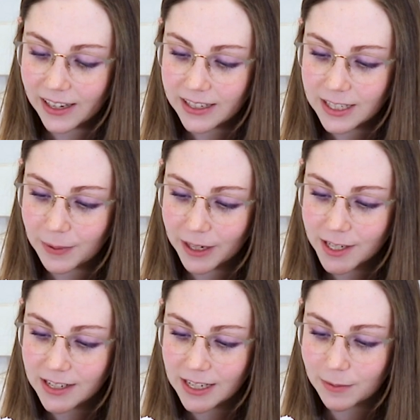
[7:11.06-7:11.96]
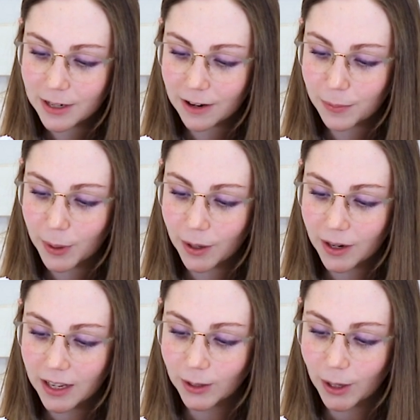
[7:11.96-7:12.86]
especially seem to have put
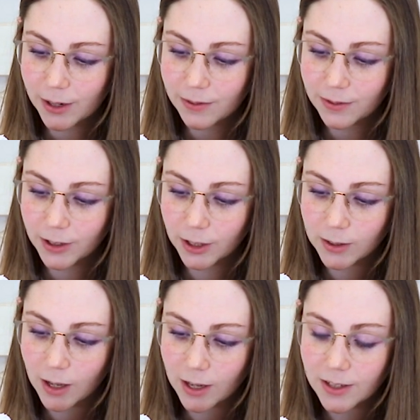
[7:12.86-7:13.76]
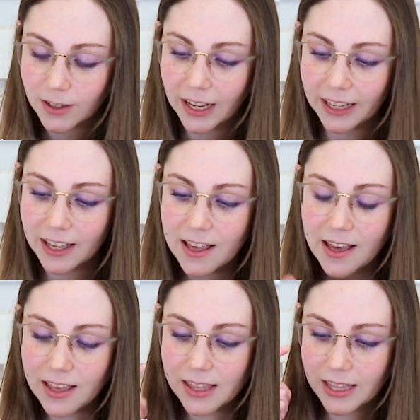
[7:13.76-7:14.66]
a lot of gloss on like
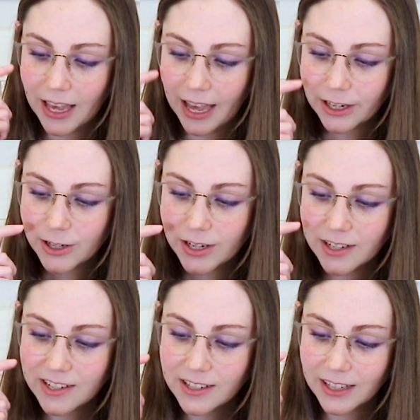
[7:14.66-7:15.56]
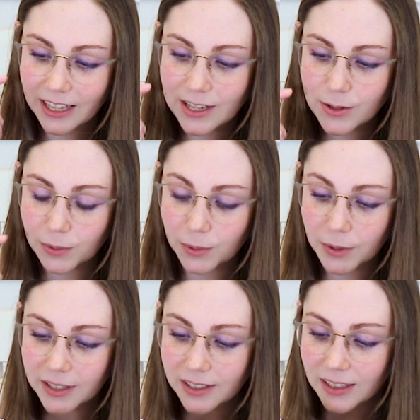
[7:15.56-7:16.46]
the edges, like his
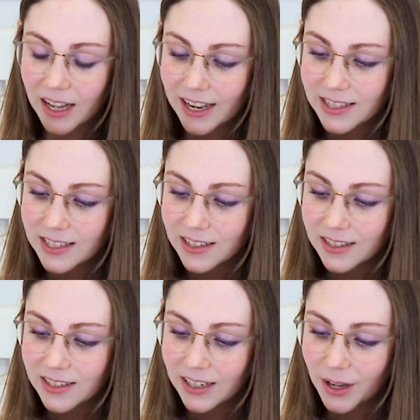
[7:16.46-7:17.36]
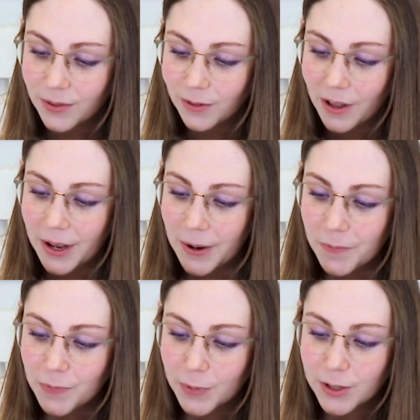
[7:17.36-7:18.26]
water lines and stuff,
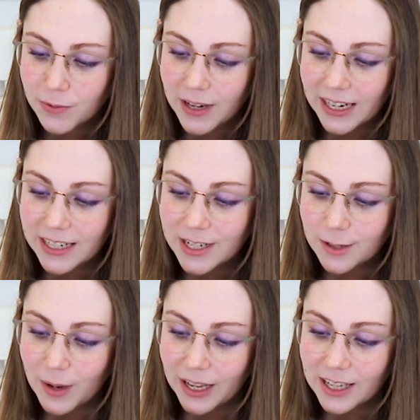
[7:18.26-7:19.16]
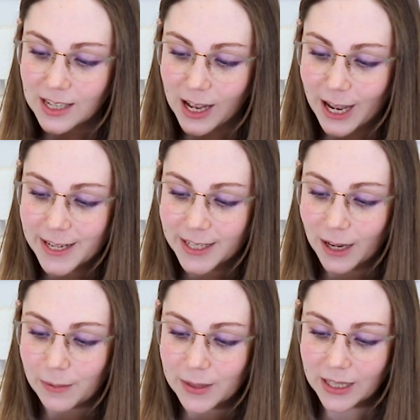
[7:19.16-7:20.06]
which really just make his eyes
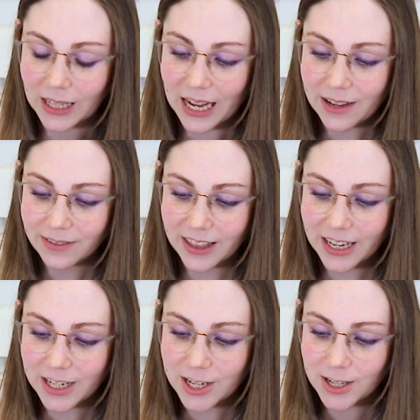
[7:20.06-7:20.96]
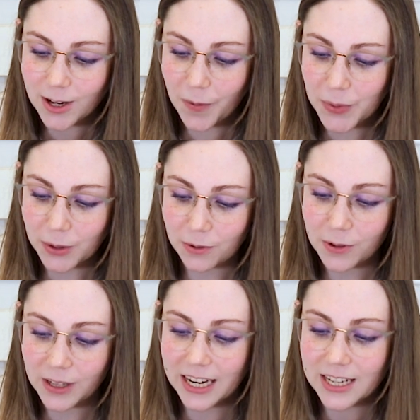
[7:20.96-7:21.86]
come to life, and they just are
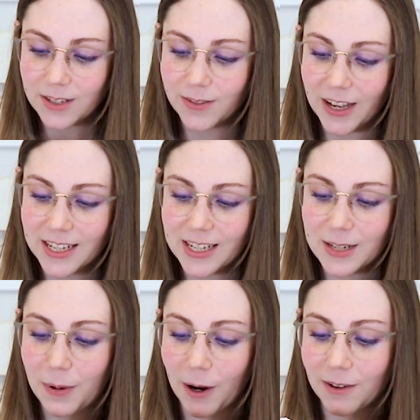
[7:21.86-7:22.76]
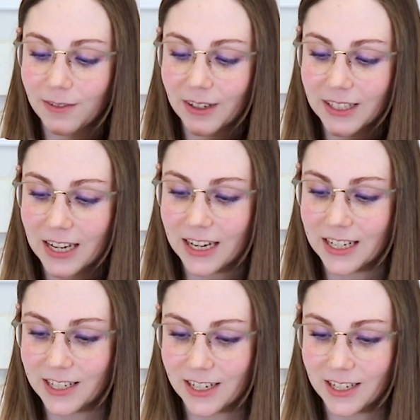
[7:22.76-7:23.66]
beautiful. And his face is perfect, and
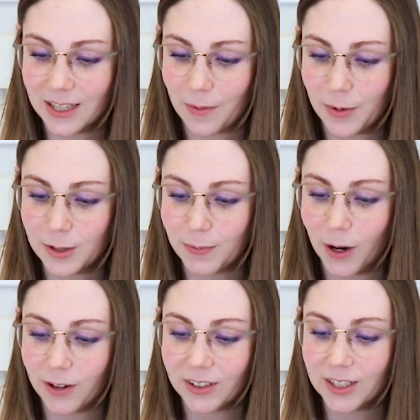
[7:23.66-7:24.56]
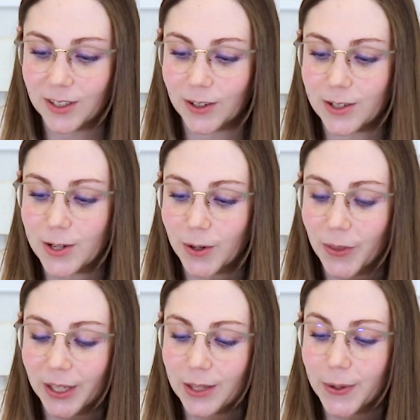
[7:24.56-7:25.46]
he's just the most perfect Gojo
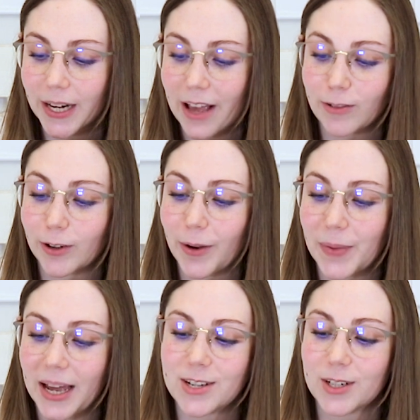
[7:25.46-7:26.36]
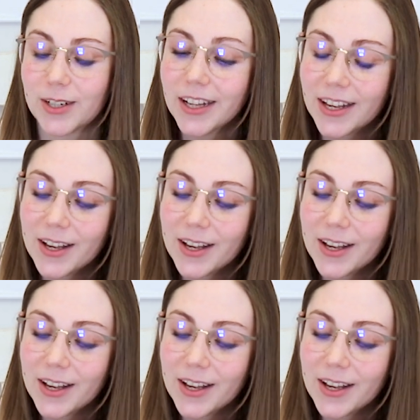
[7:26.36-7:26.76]
that you could ever imagine,